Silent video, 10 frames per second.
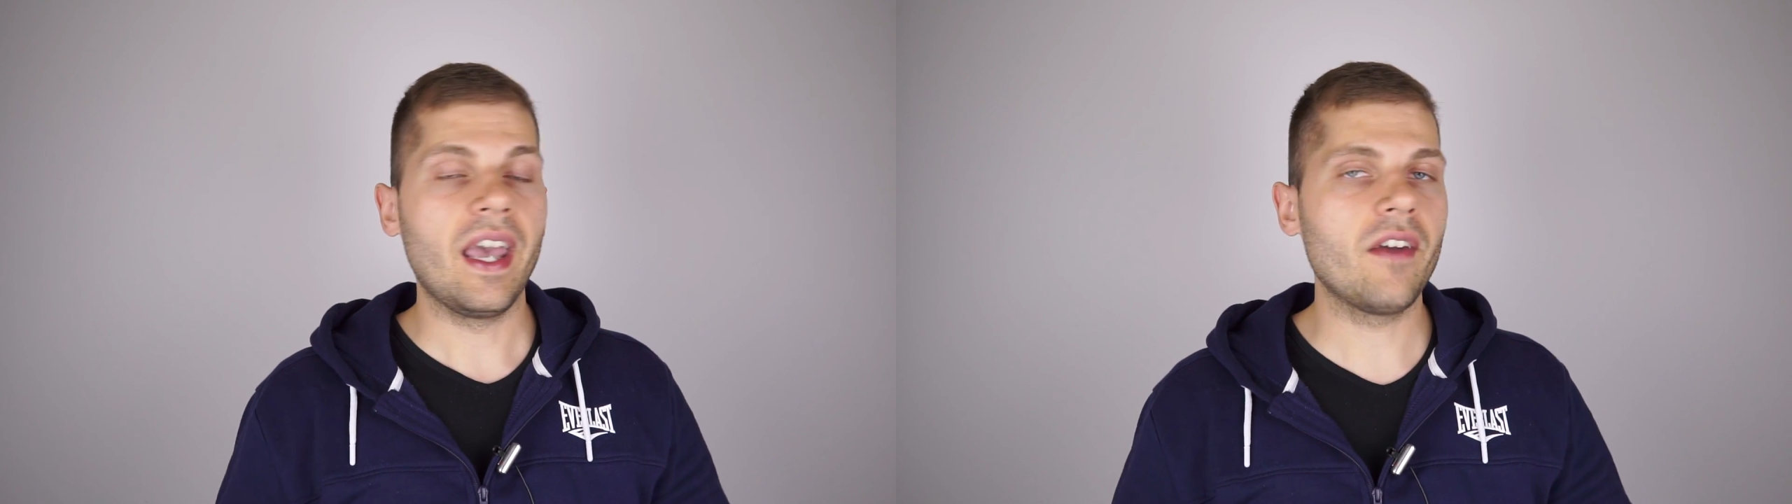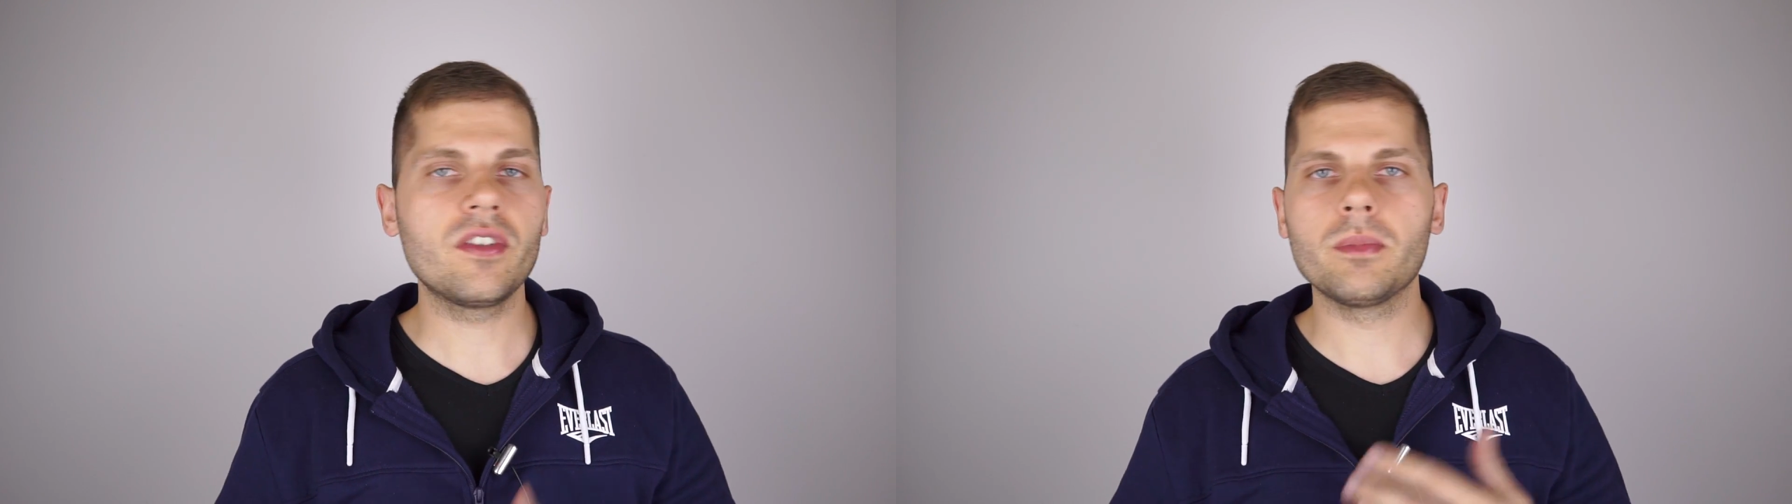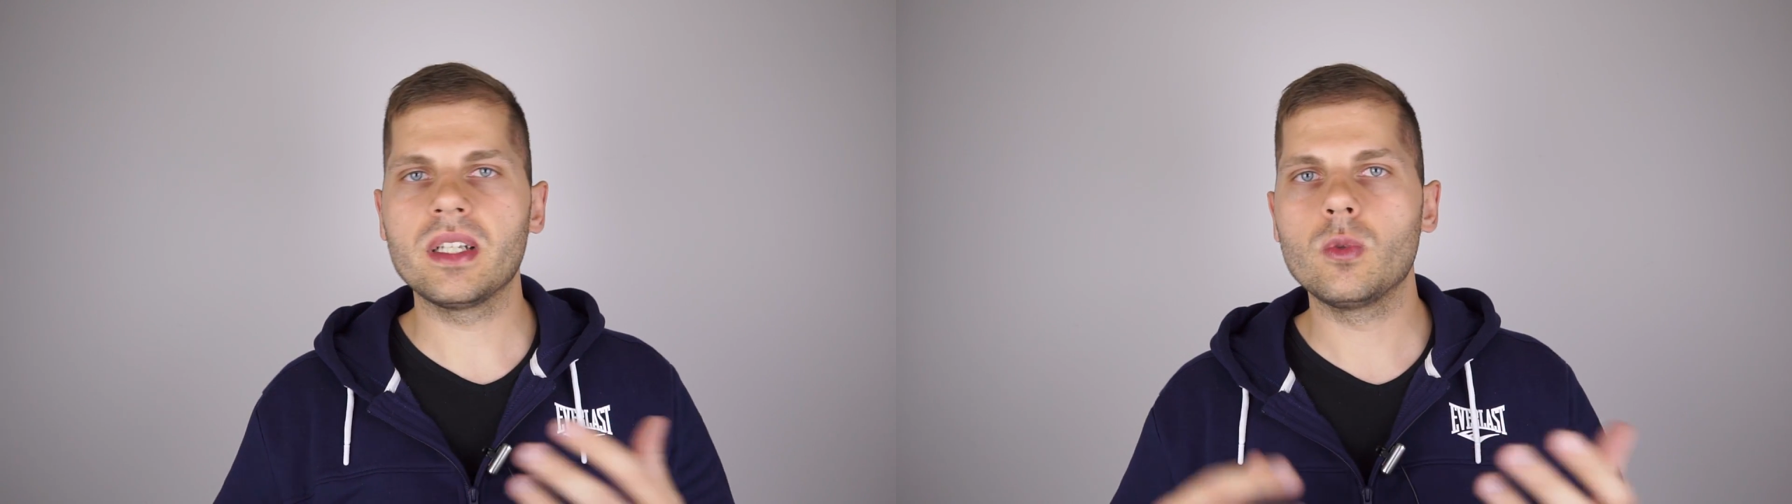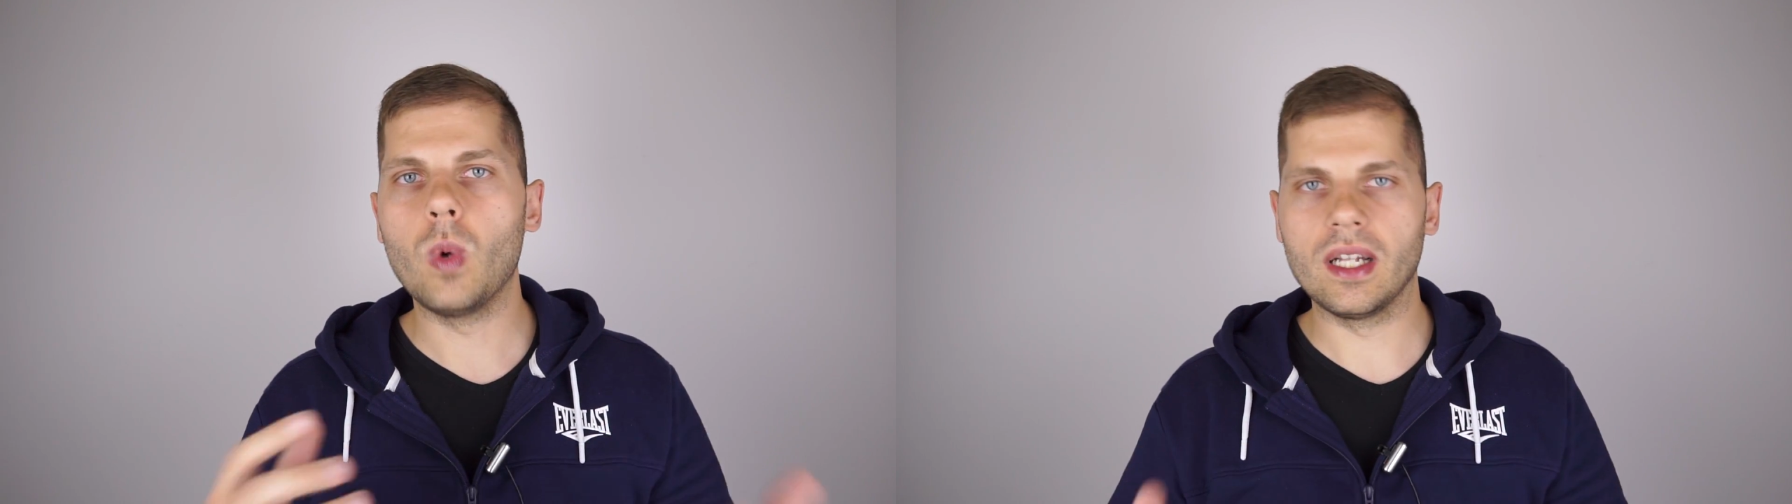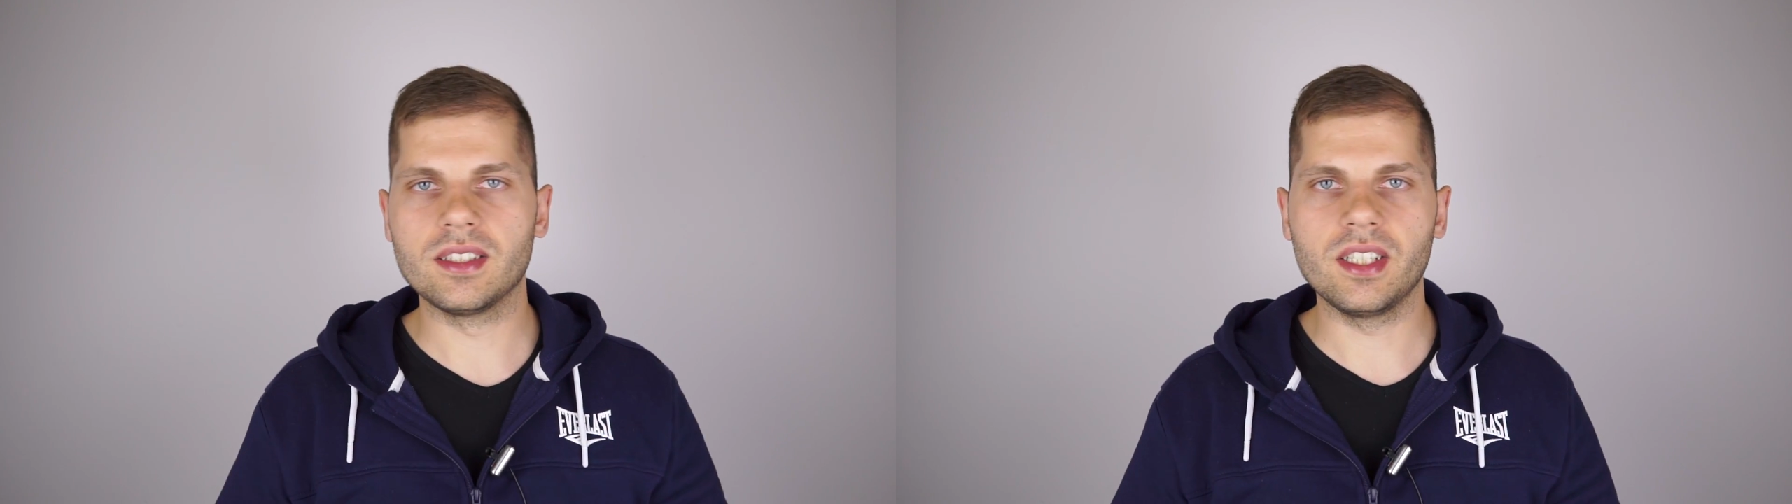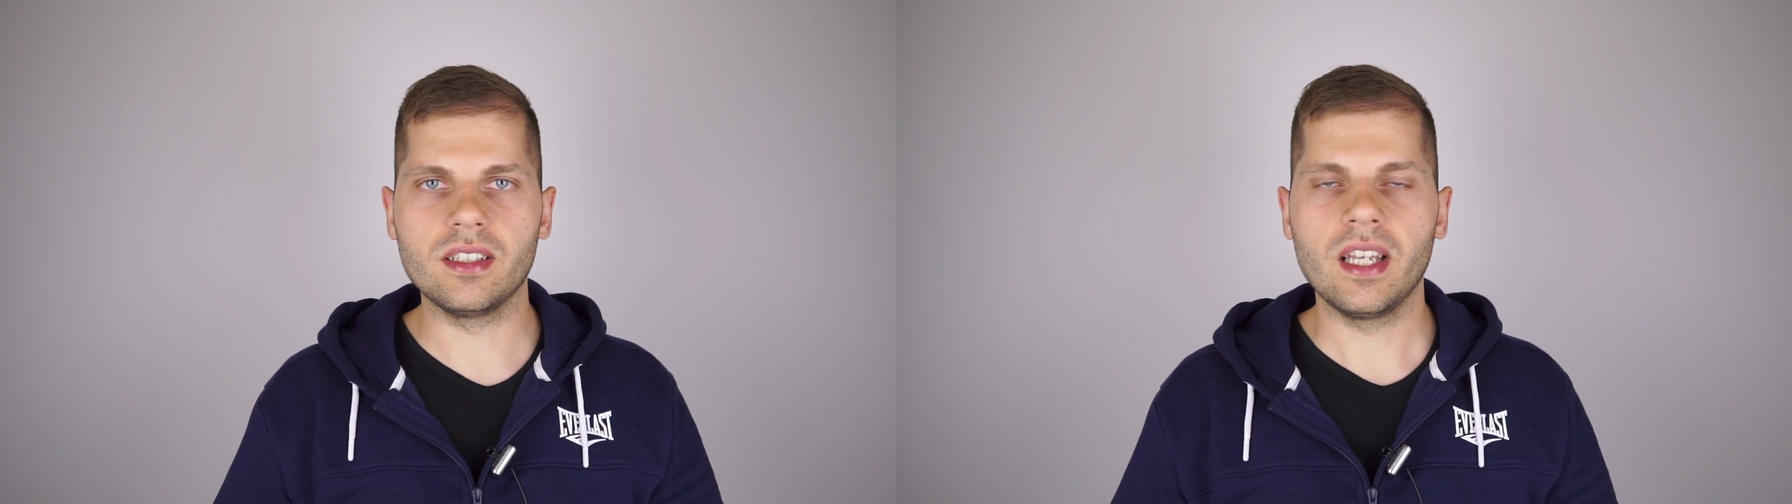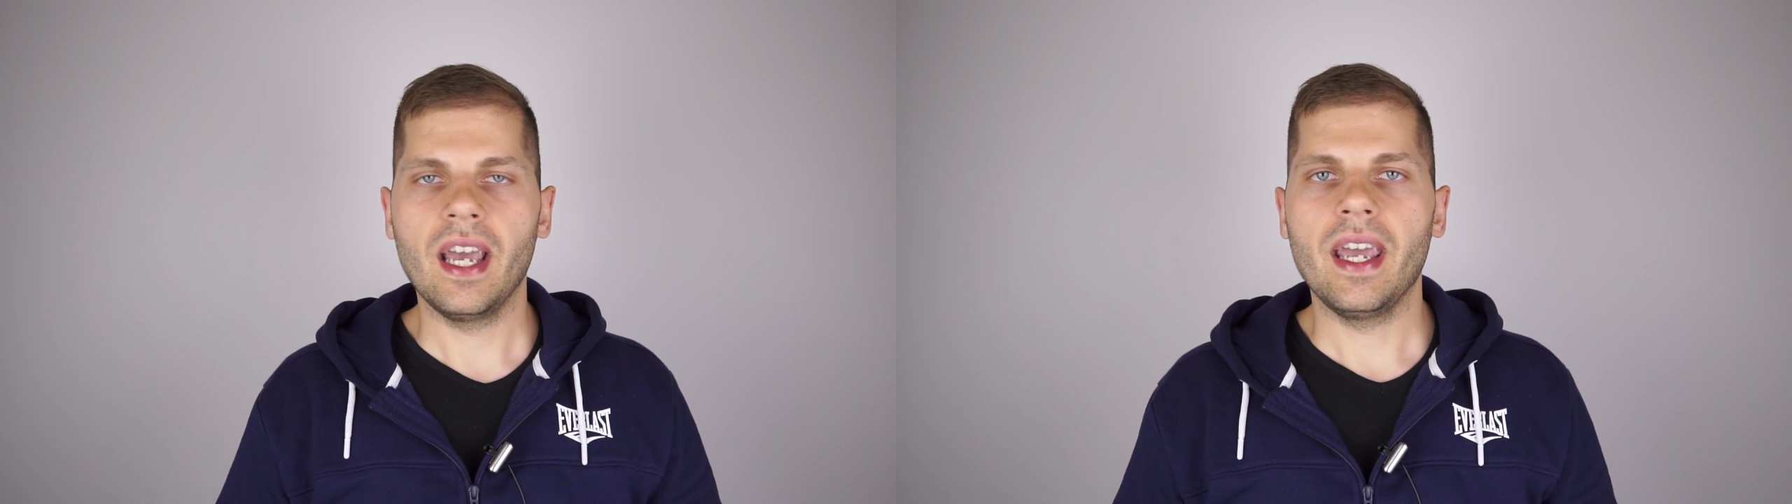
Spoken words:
everybody wants it.